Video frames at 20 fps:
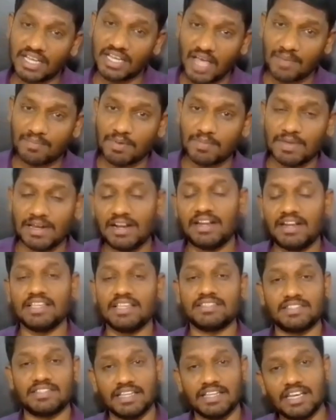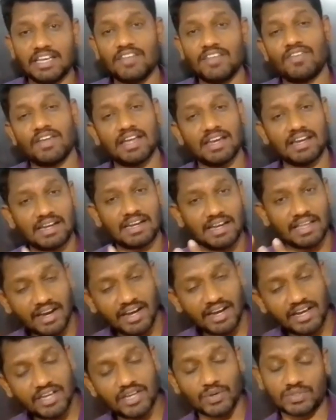capability significantly
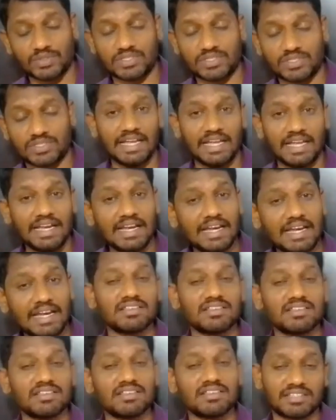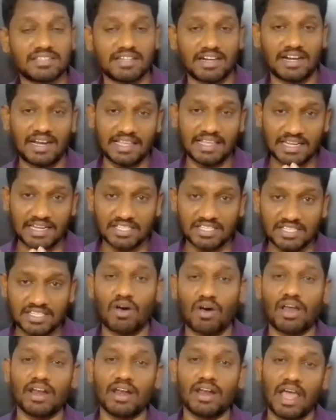reduces India's reliance
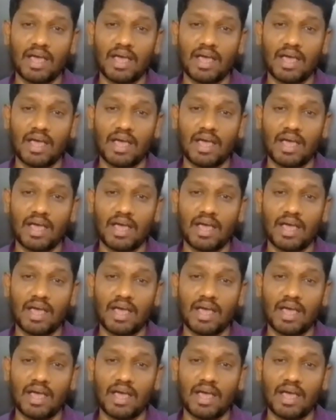on